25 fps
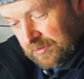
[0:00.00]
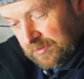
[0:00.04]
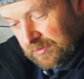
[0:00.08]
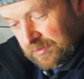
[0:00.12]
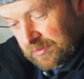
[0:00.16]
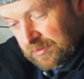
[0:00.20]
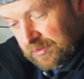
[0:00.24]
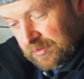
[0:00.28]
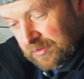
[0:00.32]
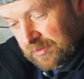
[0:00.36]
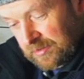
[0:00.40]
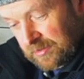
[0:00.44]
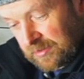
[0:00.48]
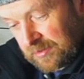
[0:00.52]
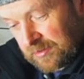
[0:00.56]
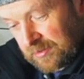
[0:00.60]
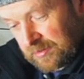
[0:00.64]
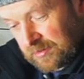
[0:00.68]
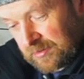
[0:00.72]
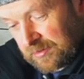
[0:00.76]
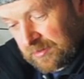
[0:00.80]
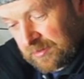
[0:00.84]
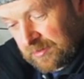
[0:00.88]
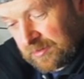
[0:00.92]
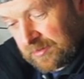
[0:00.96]
the
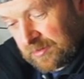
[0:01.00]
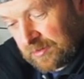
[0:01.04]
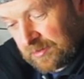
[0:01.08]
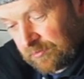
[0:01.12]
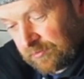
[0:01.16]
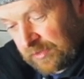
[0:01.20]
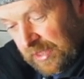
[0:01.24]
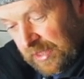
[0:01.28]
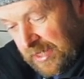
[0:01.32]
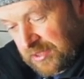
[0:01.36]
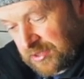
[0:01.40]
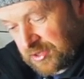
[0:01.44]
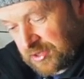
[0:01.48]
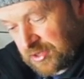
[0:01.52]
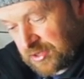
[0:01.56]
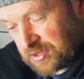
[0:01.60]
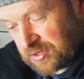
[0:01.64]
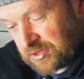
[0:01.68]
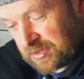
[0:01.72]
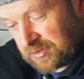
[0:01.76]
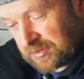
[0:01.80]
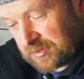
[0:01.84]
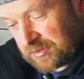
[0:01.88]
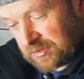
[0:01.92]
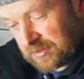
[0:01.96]
the flasks
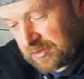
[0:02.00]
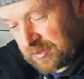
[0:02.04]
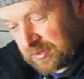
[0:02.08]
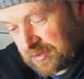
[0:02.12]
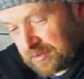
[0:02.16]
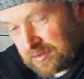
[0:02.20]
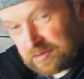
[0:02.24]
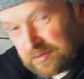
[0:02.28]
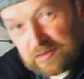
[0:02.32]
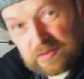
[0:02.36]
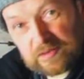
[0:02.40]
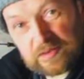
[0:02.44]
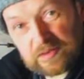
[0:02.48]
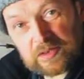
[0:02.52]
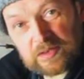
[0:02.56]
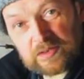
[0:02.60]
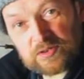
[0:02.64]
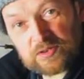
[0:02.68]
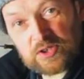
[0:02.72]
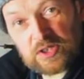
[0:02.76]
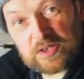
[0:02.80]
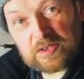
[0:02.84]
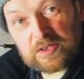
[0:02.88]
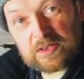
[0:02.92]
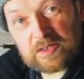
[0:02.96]
that this, the
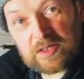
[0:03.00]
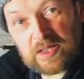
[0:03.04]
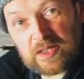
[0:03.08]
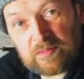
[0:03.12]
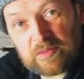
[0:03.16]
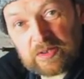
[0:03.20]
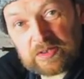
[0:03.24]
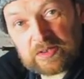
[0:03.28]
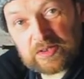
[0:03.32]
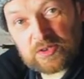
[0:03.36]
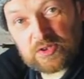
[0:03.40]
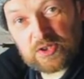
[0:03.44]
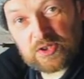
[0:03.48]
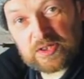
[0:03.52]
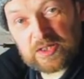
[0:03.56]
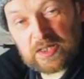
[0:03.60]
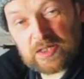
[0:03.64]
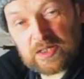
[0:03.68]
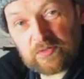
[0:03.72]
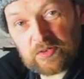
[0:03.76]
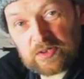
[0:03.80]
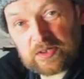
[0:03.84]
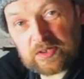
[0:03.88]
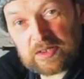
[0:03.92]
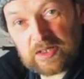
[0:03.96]
gin came in, the
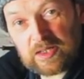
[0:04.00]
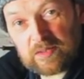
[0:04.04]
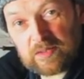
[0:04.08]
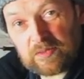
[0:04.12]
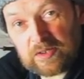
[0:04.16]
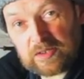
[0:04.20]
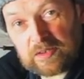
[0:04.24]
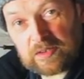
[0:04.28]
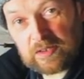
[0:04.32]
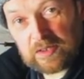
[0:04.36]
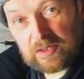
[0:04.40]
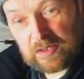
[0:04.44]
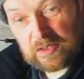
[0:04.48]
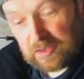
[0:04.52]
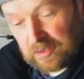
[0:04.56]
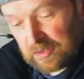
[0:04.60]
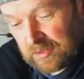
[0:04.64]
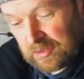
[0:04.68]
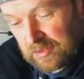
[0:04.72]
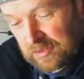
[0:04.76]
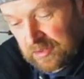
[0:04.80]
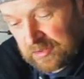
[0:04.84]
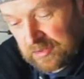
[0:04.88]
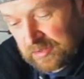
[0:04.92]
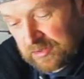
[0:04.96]
Geneva came in,
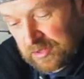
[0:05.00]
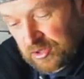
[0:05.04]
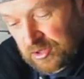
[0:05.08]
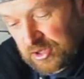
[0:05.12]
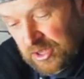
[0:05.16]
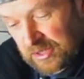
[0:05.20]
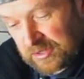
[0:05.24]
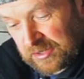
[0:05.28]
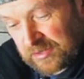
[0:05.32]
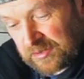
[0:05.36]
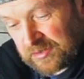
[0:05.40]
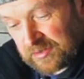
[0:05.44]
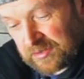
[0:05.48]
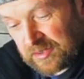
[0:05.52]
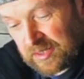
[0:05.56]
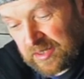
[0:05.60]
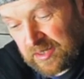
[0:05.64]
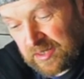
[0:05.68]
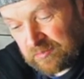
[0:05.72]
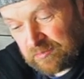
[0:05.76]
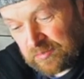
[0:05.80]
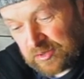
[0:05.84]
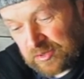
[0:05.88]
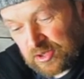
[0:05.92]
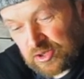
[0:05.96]
it had a Shetland
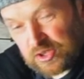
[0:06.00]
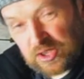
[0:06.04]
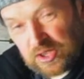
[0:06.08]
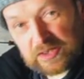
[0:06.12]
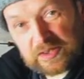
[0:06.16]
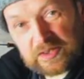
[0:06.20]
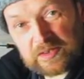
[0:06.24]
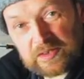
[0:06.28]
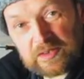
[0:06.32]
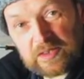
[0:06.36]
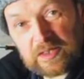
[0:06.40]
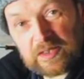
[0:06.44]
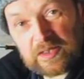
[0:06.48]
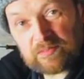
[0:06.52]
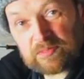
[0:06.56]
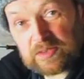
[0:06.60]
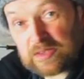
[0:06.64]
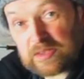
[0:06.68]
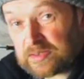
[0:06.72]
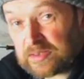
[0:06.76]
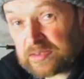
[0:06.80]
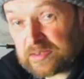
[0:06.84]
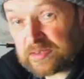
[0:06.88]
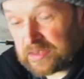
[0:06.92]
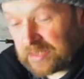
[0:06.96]
name, but the Shetland name
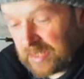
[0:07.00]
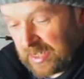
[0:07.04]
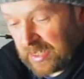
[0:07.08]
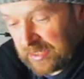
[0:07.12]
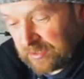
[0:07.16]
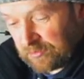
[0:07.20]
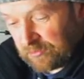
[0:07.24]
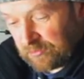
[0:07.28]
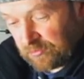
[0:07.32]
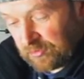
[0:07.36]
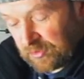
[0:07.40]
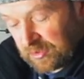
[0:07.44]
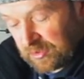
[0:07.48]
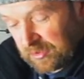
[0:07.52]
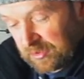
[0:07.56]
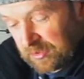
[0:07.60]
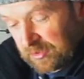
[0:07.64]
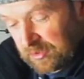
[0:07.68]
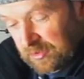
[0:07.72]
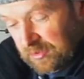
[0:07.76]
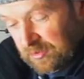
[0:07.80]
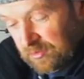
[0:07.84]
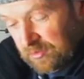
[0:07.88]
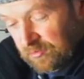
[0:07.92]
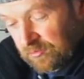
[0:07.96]
didn't derive
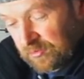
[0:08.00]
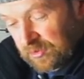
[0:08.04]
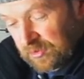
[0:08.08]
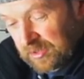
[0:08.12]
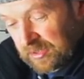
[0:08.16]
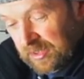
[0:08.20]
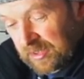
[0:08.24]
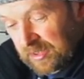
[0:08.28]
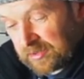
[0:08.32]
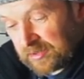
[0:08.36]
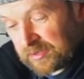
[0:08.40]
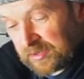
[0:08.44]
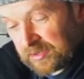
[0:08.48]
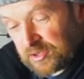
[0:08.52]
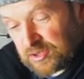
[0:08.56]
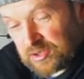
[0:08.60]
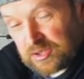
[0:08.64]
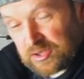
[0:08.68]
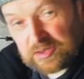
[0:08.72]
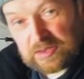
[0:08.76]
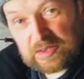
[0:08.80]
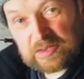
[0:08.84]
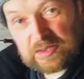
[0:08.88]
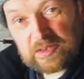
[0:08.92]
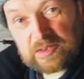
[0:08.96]
from English and
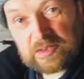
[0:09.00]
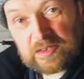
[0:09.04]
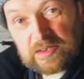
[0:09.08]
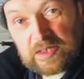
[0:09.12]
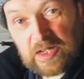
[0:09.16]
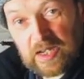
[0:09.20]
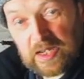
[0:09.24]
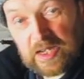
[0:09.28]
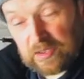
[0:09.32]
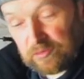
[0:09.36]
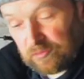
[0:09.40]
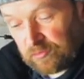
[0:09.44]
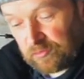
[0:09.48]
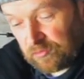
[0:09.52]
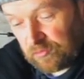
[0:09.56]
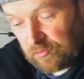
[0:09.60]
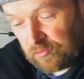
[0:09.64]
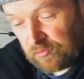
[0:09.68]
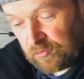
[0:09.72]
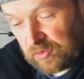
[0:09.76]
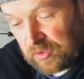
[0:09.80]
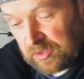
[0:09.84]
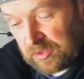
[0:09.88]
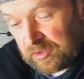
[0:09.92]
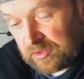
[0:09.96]
it didn't derive
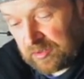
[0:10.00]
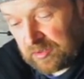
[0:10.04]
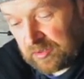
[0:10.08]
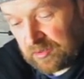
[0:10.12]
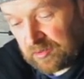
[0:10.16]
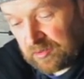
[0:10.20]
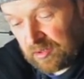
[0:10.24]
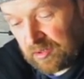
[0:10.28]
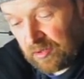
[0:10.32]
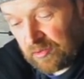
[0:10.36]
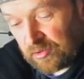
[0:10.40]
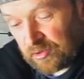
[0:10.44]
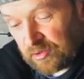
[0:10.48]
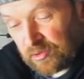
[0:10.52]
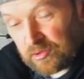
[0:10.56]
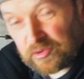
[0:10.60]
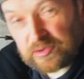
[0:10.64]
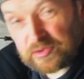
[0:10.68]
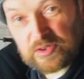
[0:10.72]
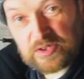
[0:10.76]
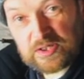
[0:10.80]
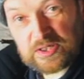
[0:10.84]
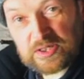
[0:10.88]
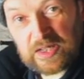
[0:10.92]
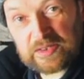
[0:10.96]
from our
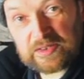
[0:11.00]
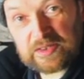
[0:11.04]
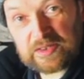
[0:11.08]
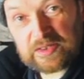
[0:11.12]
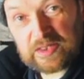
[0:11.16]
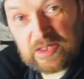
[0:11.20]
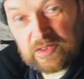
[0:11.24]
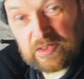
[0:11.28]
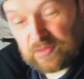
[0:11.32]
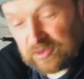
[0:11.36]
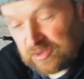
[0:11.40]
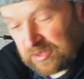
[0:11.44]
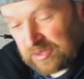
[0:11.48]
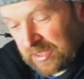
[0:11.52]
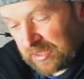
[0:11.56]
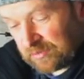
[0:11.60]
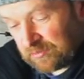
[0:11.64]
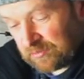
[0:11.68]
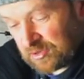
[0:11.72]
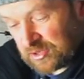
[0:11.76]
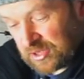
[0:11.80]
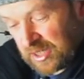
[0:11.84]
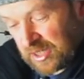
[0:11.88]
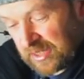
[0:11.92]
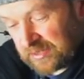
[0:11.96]
own Scandinavian
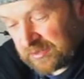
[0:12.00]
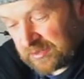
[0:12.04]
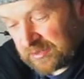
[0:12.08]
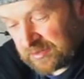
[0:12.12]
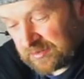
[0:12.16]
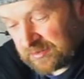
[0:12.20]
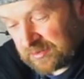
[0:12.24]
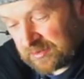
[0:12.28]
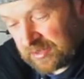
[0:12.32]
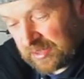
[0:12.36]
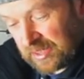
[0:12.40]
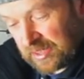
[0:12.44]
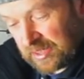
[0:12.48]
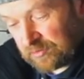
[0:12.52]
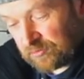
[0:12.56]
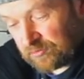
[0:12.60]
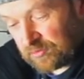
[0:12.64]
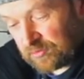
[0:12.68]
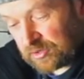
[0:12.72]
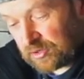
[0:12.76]
language either, it derived from